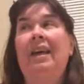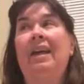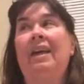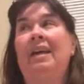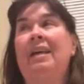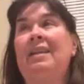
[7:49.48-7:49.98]

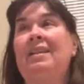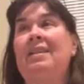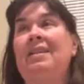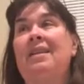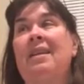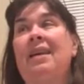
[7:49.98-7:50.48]

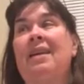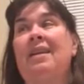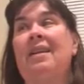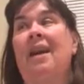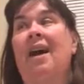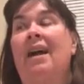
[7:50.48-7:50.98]
and
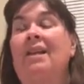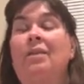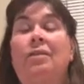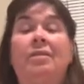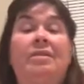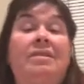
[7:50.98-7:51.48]
I
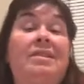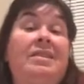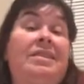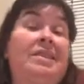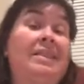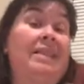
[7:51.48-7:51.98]
don't
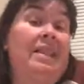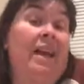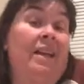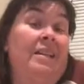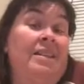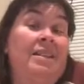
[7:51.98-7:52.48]
see
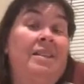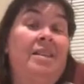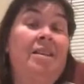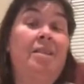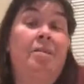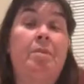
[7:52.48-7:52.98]
that as
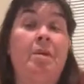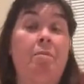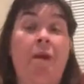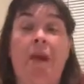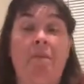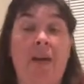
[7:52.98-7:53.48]
necessarily being
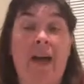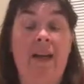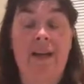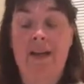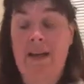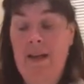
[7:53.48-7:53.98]

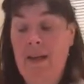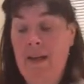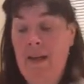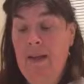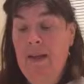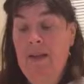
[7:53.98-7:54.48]
pragmatic.
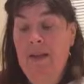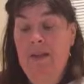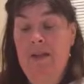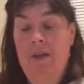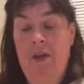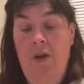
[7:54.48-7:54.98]

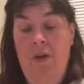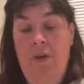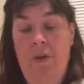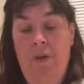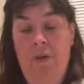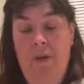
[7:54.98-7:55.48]

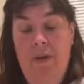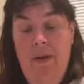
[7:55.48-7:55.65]
So